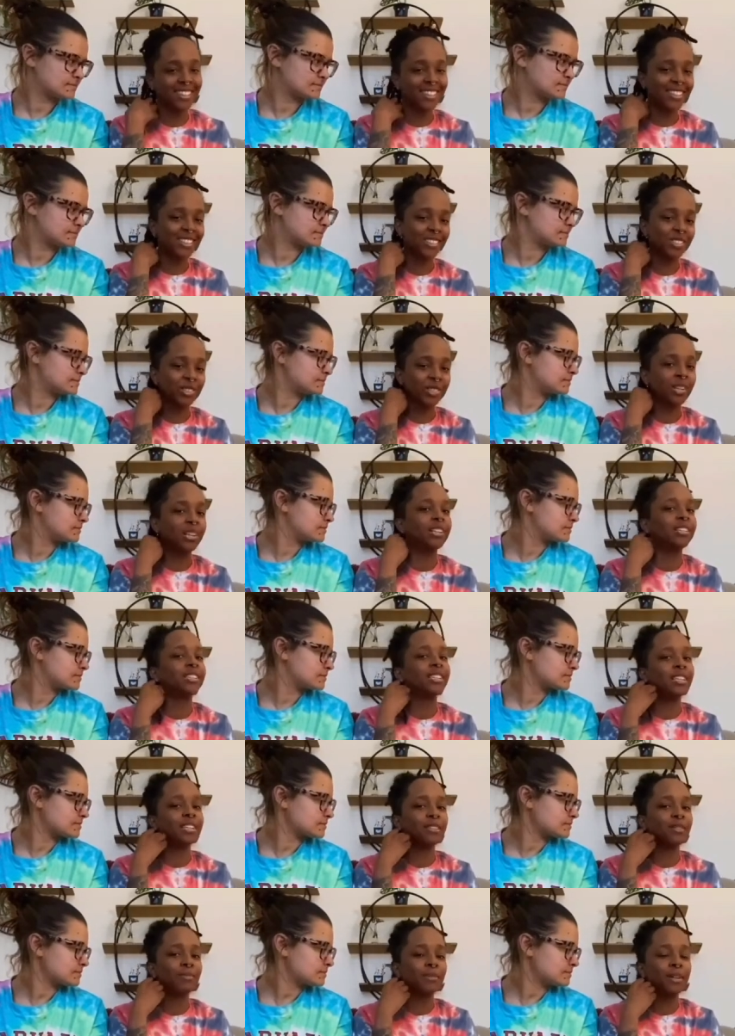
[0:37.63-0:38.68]
Speaker 1: try to take them
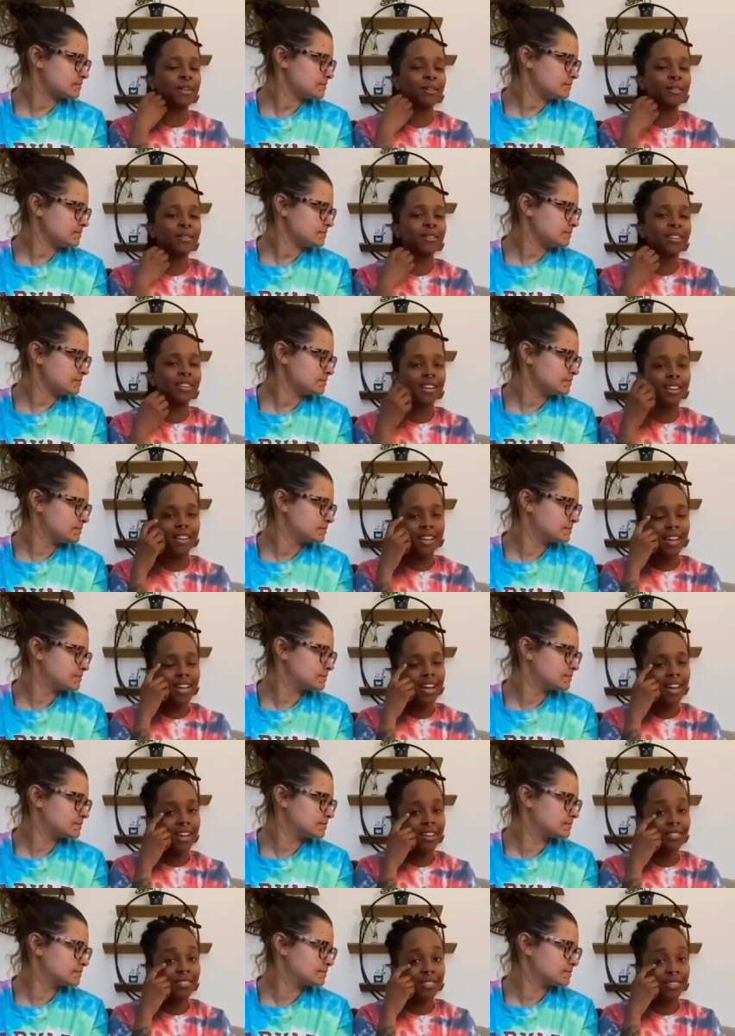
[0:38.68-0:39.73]
out? I don't
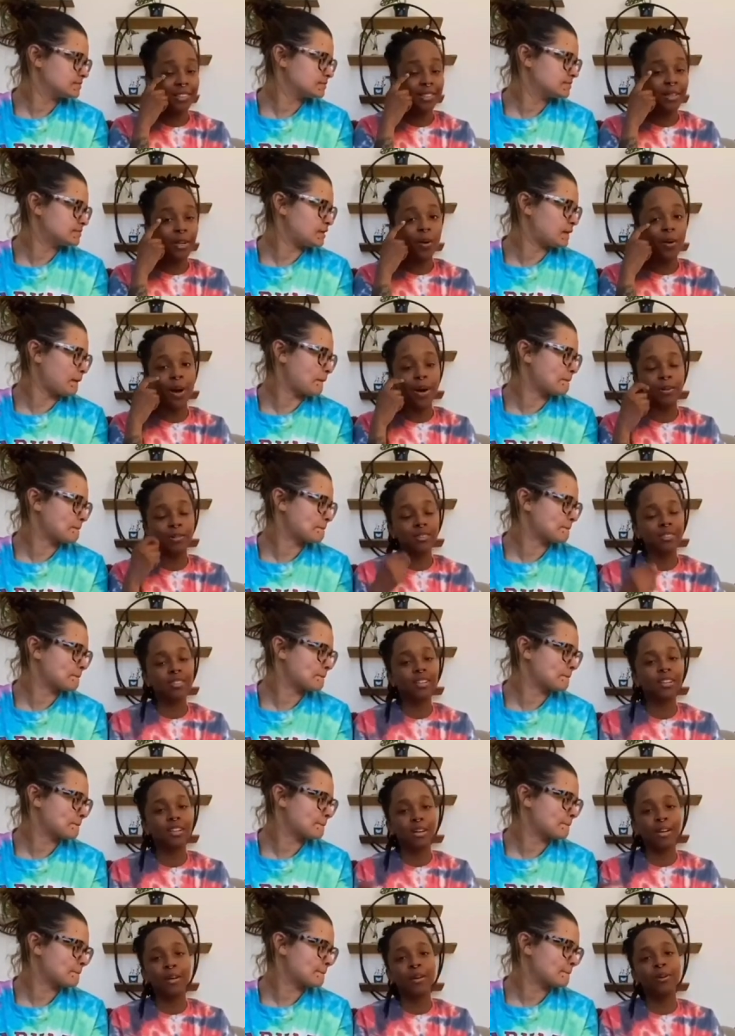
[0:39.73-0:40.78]
really know how
Speaker 2: it's going to
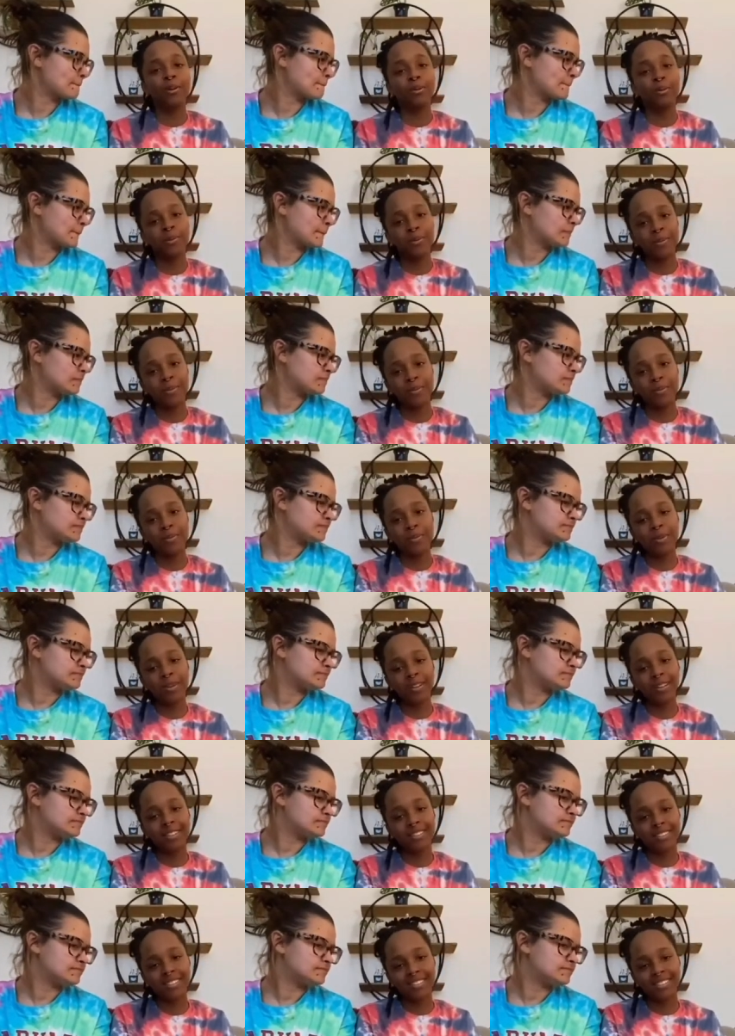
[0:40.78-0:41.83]
go, but.
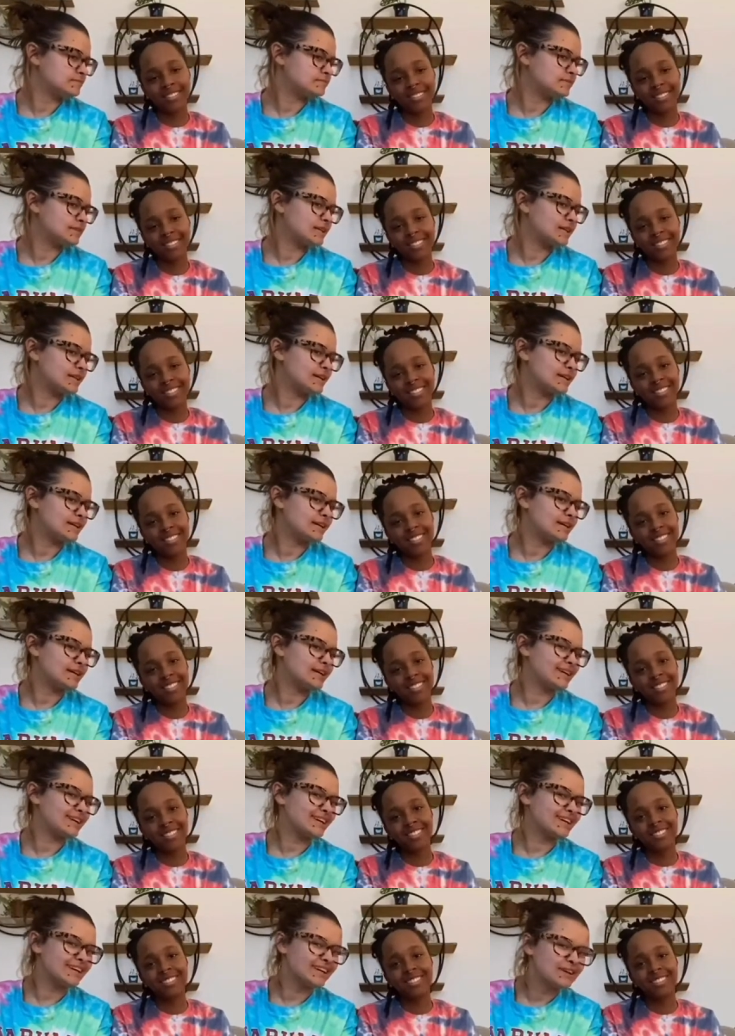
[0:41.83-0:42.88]

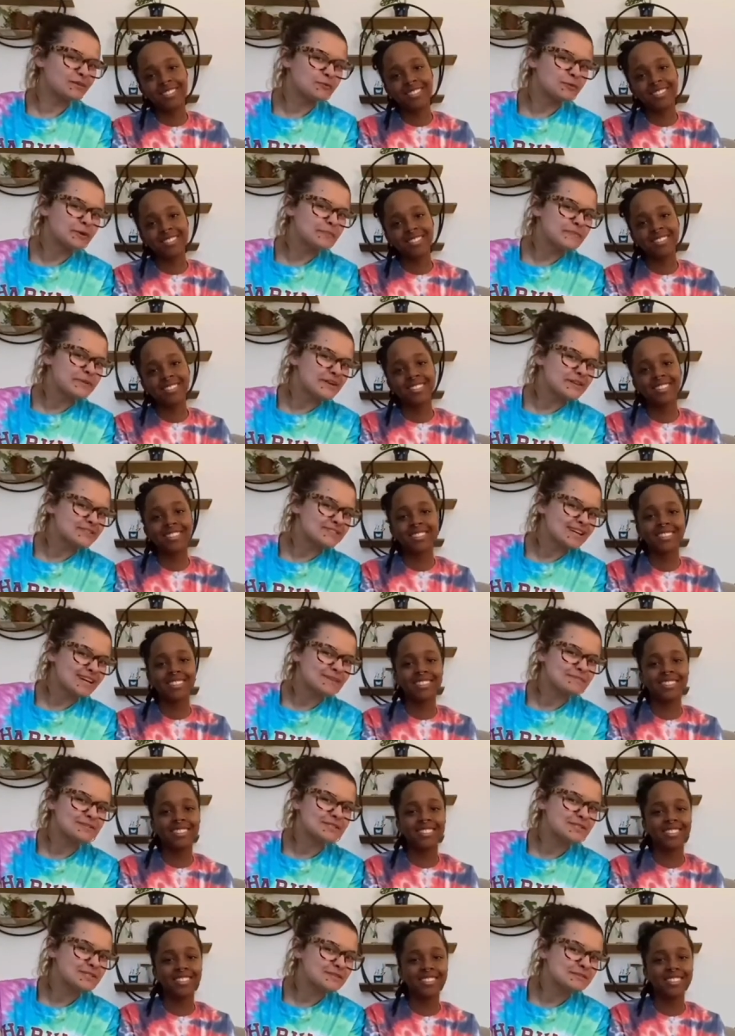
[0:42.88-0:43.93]
And what better mm-hmm. time to
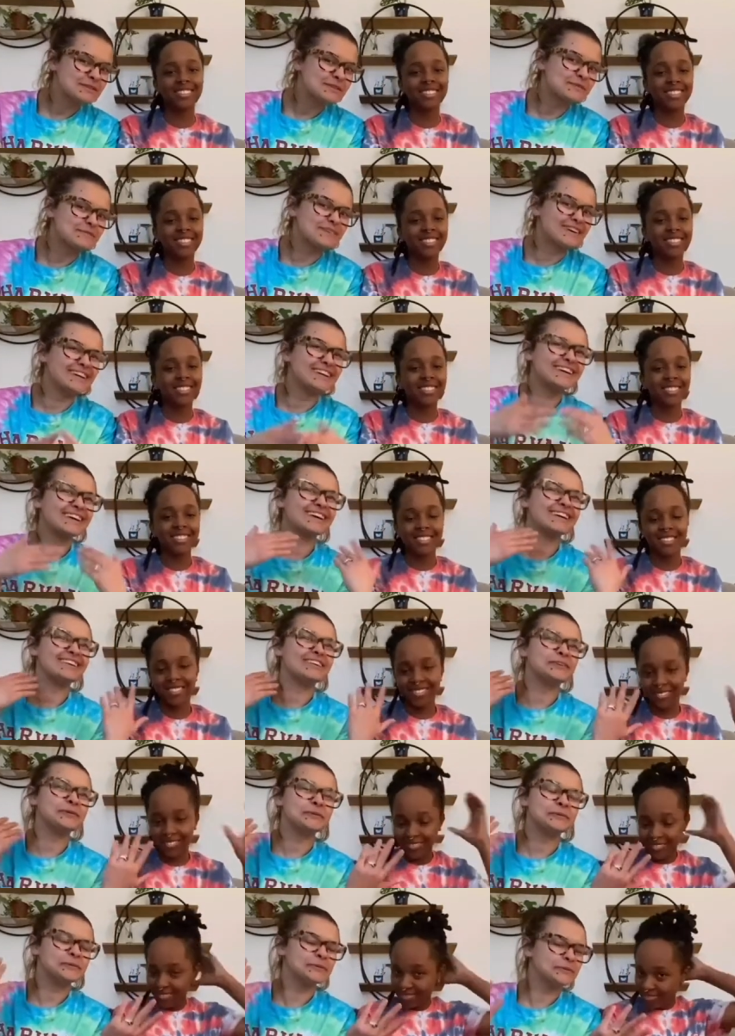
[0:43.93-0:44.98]
do it when
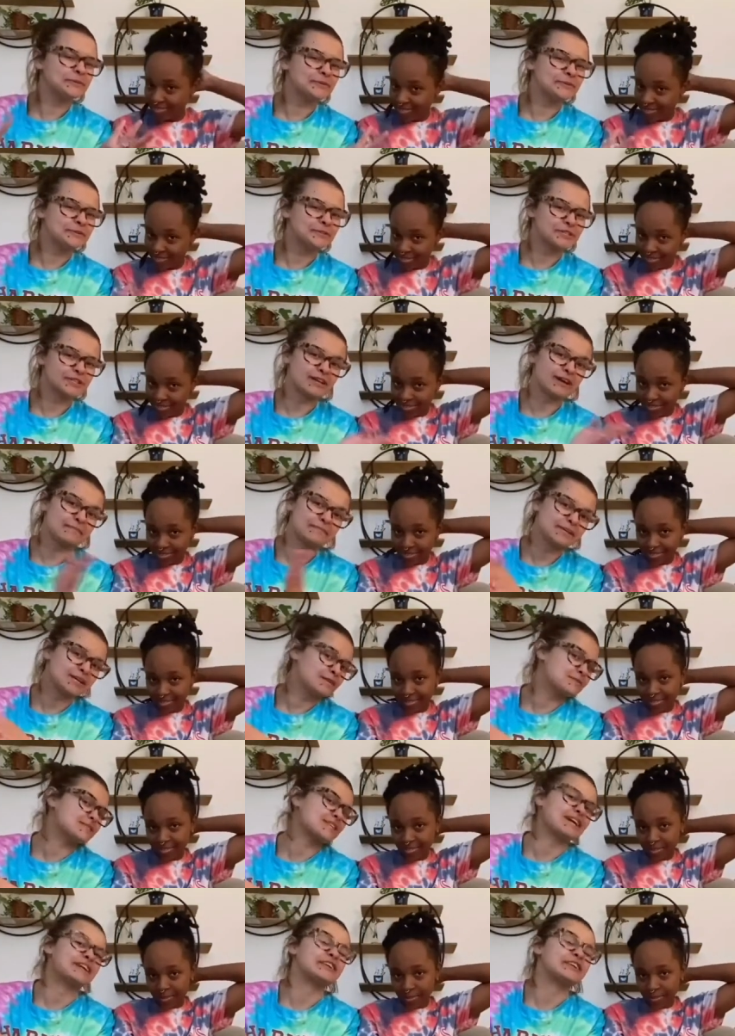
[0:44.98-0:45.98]
you should not be outside your